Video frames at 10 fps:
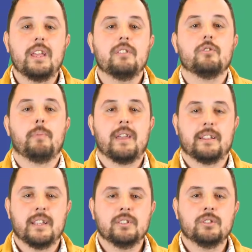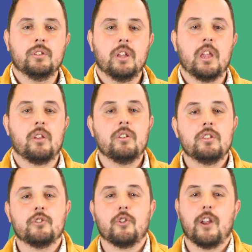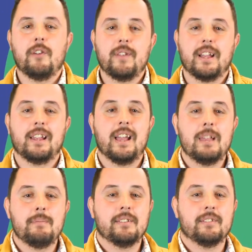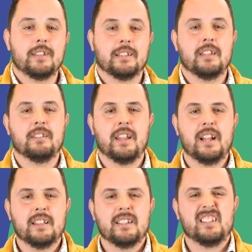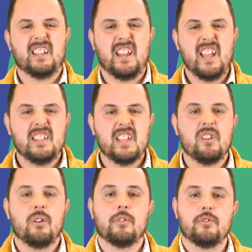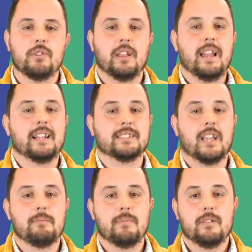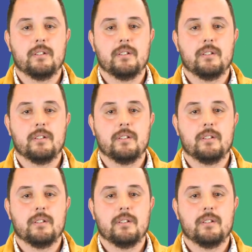need to pay attention in all the geographical elements that interact, generating our unique landscape.